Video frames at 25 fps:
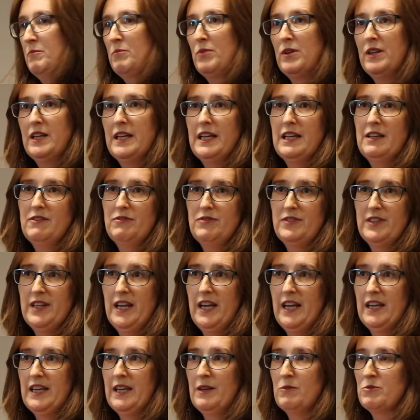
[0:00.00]
believe
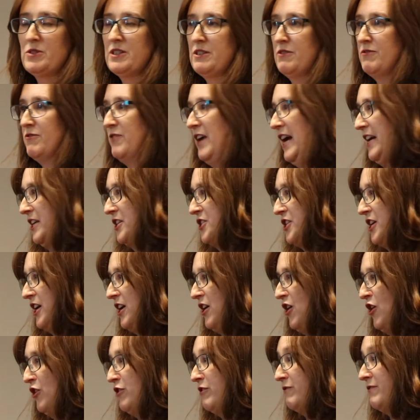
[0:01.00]
that it was a
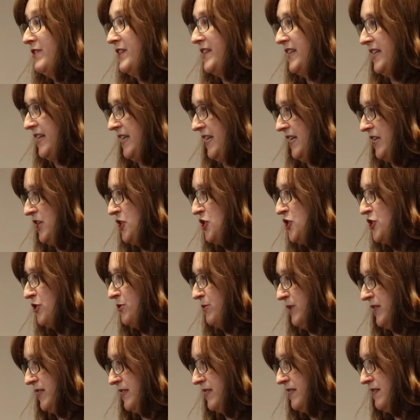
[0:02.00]
fracture over the
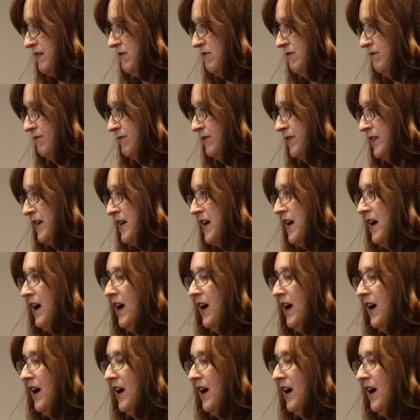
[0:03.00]
issue itself.